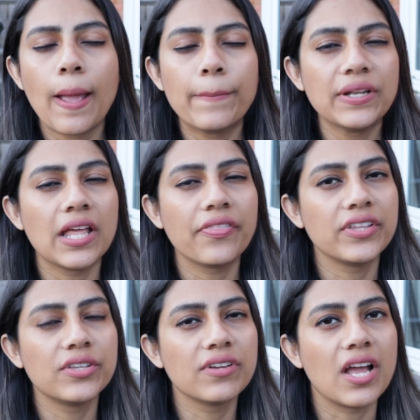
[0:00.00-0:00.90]
but
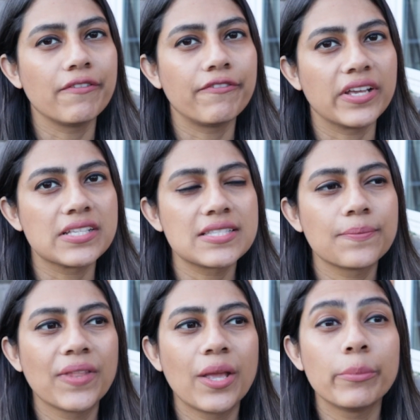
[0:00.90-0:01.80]
nothing you can't fix.
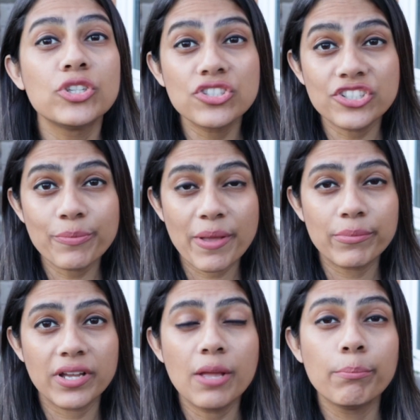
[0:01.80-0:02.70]
But just
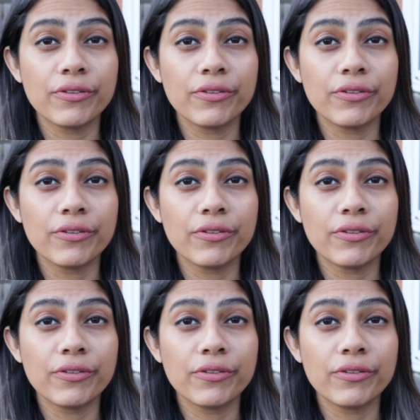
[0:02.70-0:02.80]
remember,